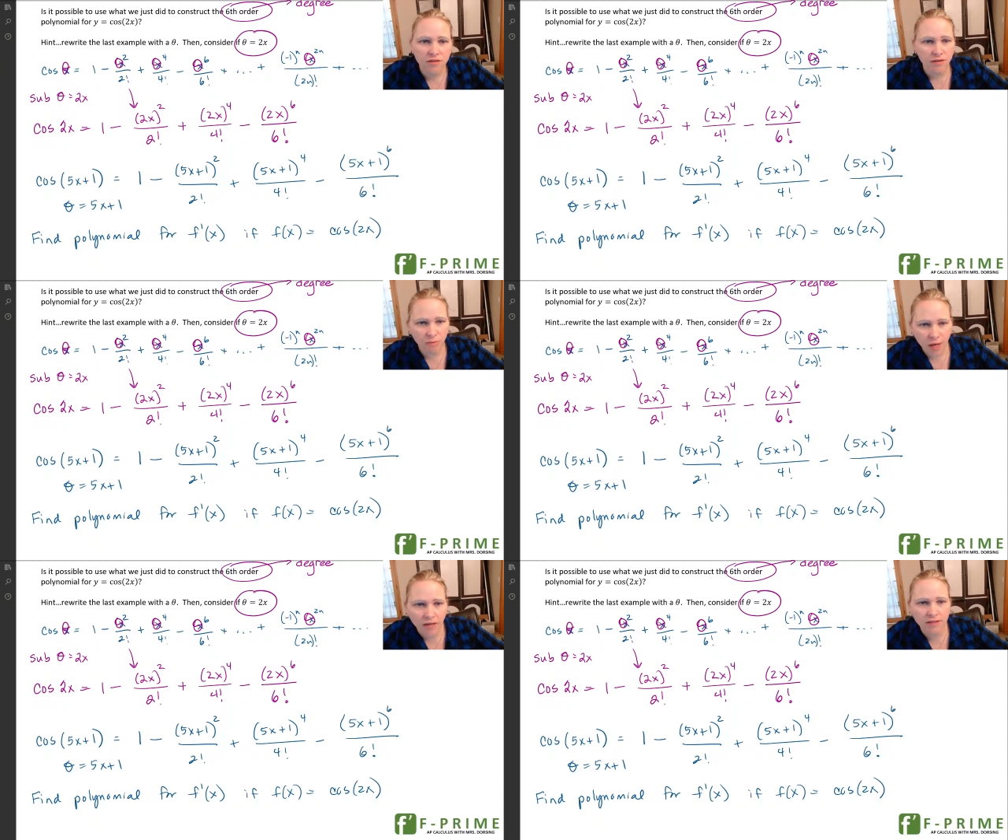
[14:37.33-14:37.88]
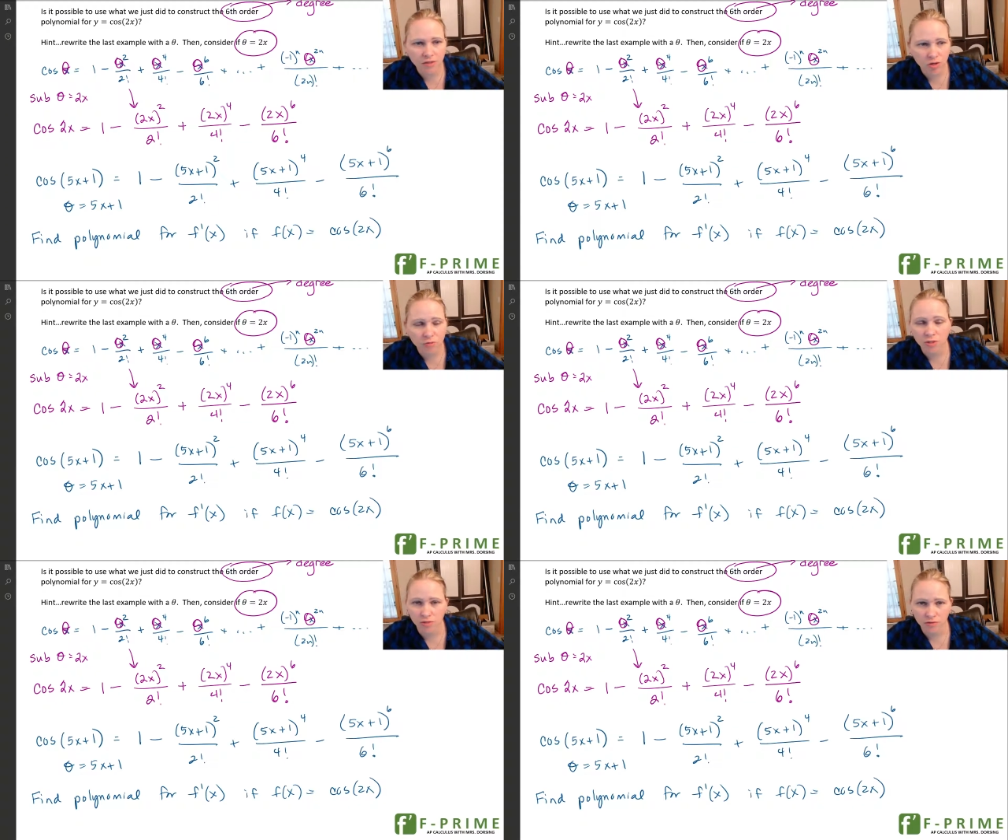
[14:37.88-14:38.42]
the
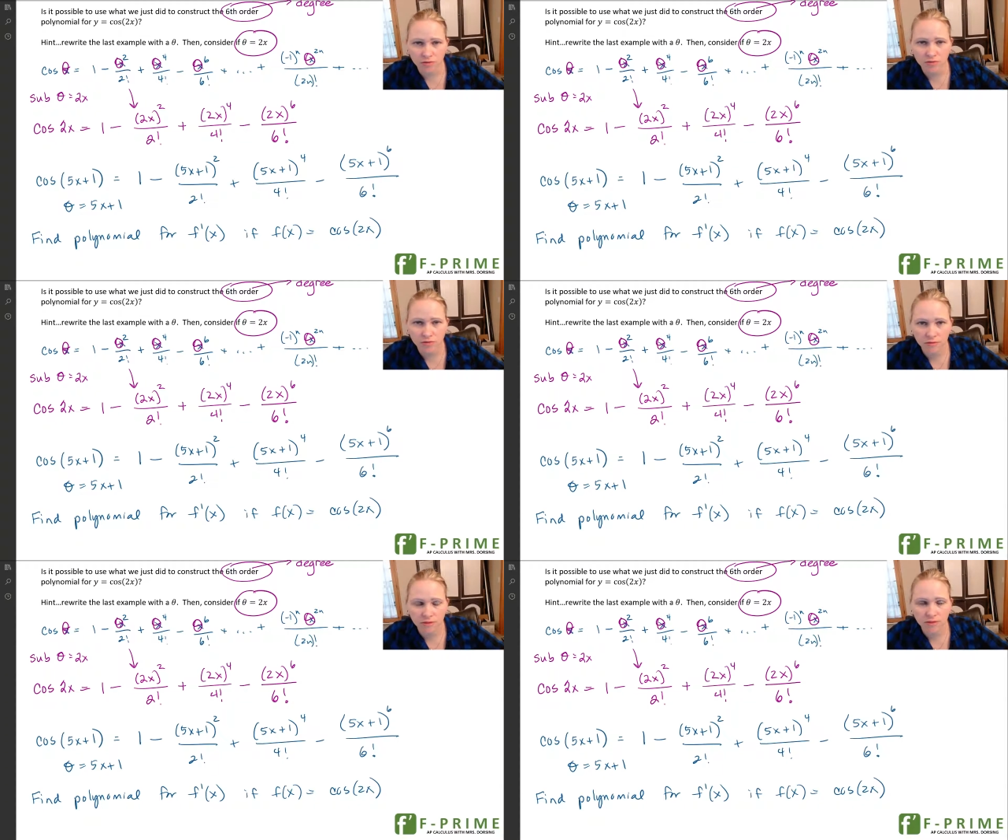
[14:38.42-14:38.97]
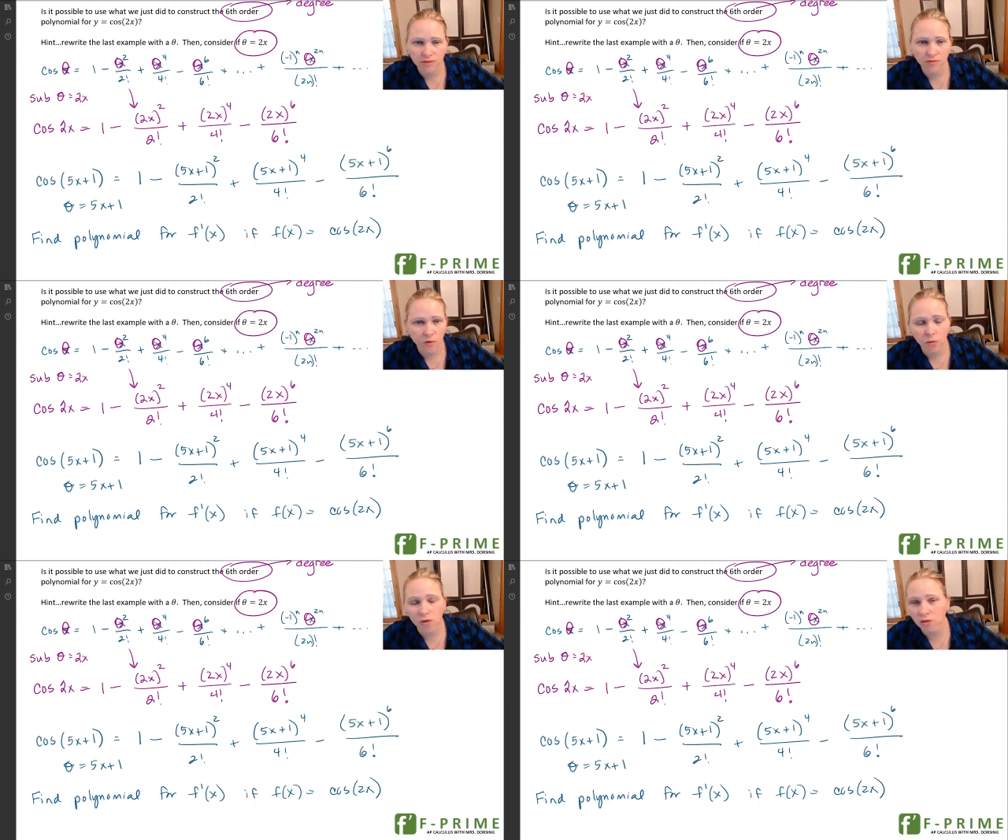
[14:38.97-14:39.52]
polynomial
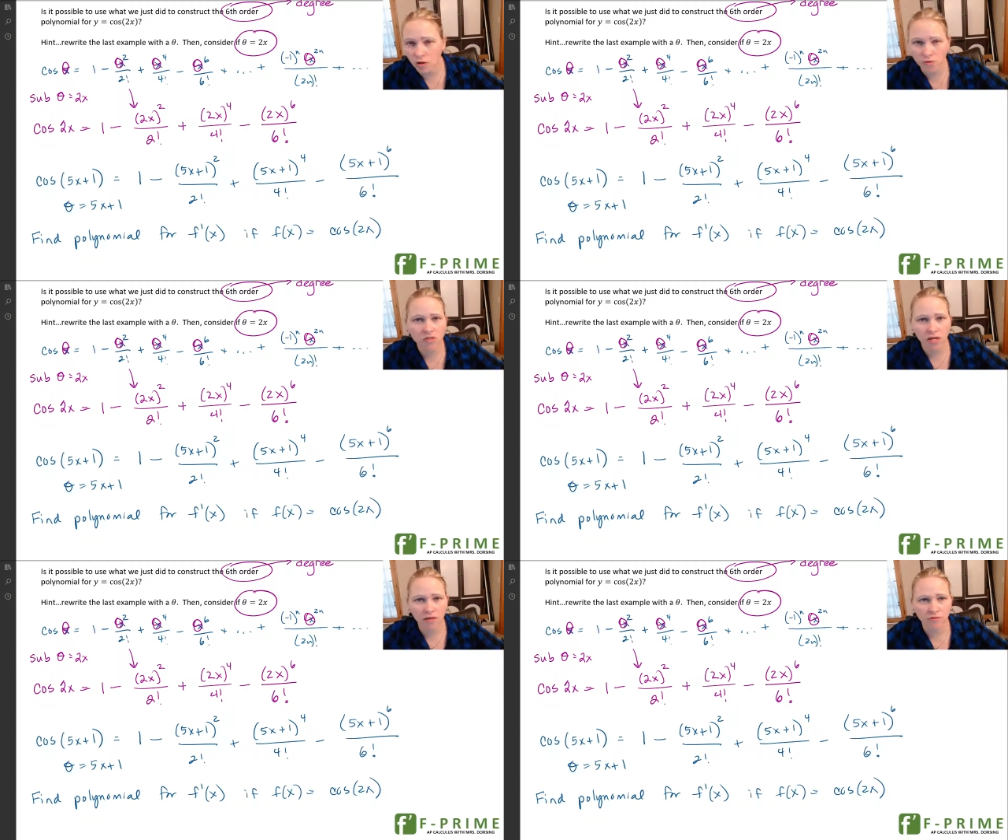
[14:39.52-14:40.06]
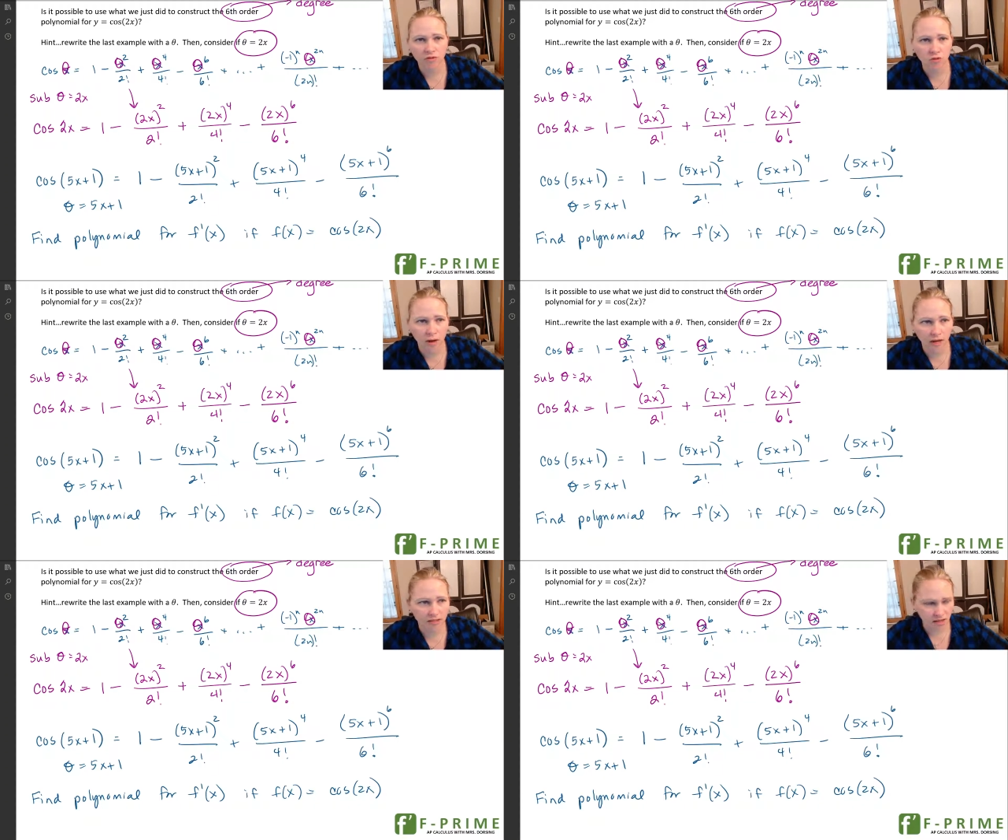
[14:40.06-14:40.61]
for cosine of
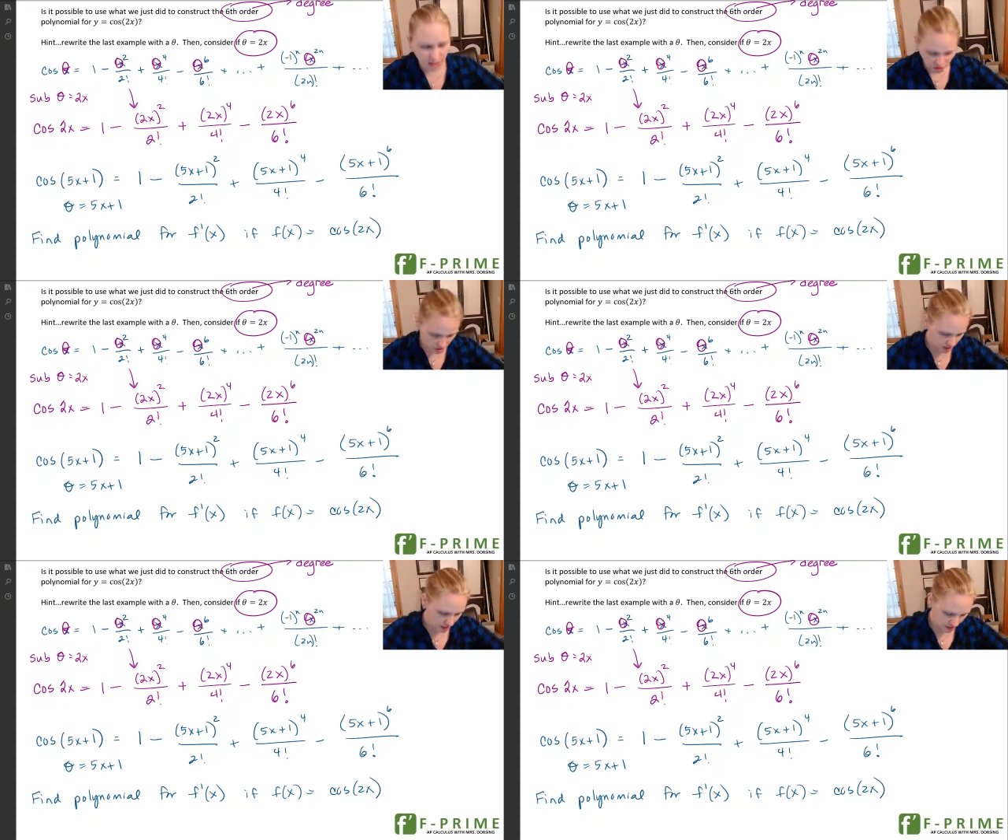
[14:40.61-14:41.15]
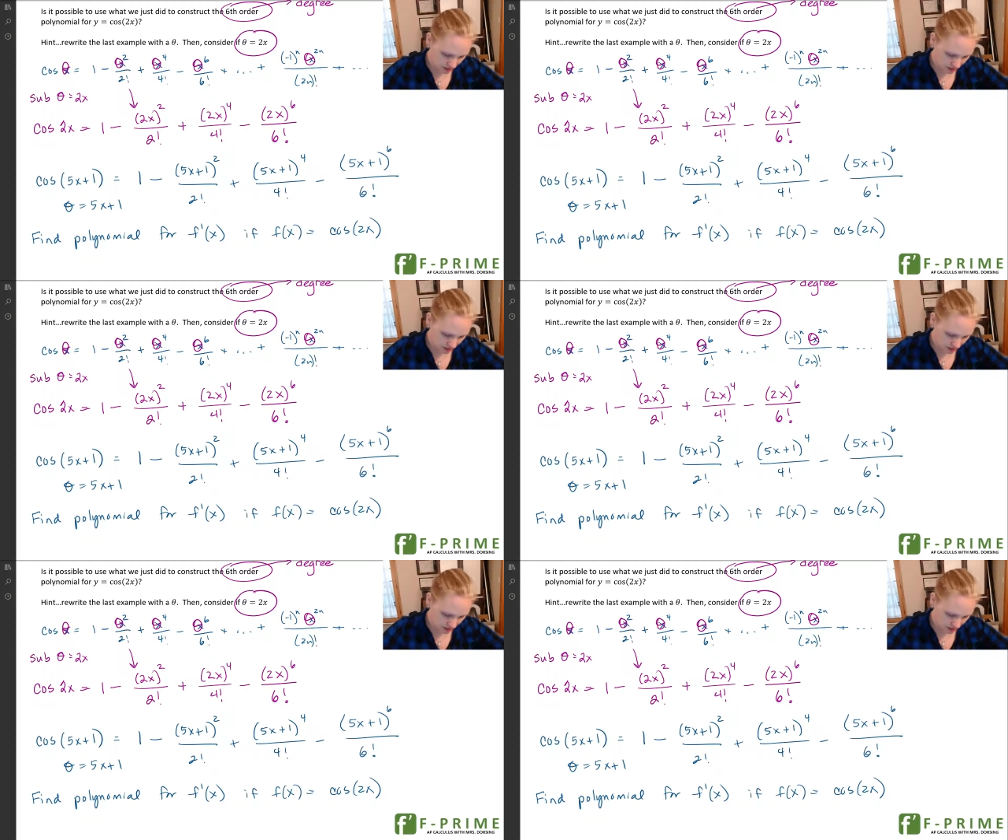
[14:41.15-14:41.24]
2x. I just did it.